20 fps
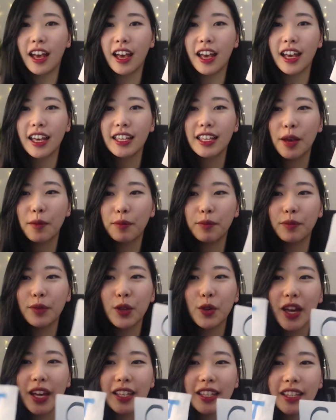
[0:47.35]
Yep, you
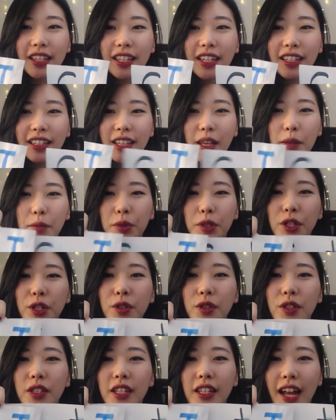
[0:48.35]
guessed it. They
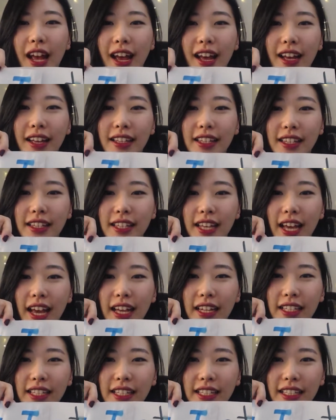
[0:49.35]
produce it as
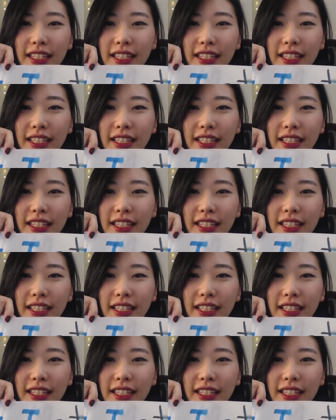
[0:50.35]
tat.